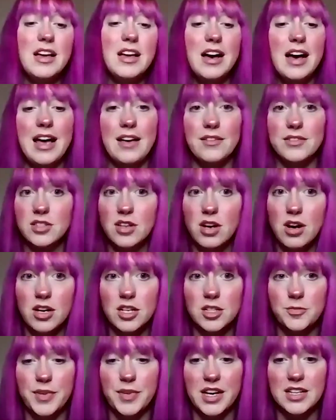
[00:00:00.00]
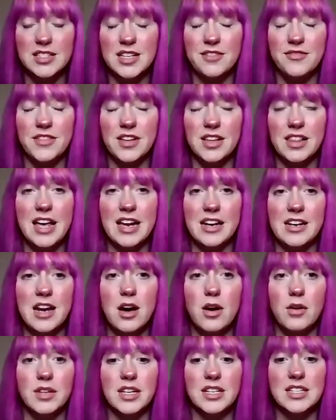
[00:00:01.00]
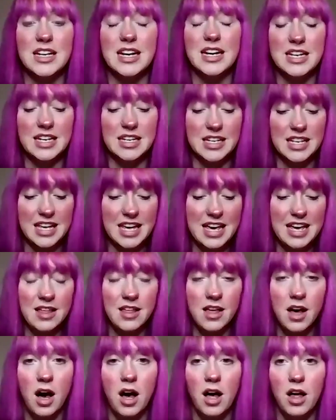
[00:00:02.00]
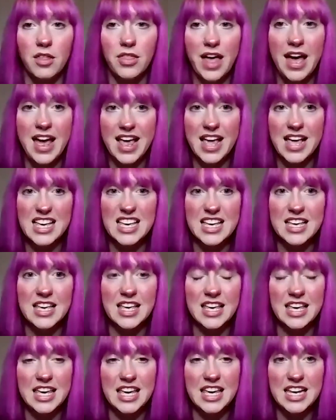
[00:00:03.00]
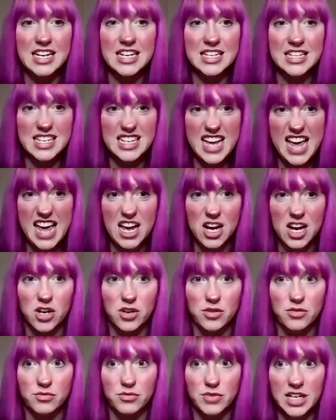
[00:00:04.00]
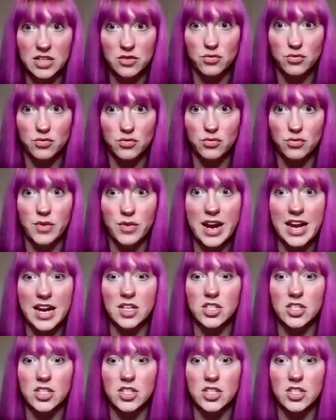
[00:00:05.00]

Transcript: I have scars because I feel like not only did I need to get all that heat anger and rage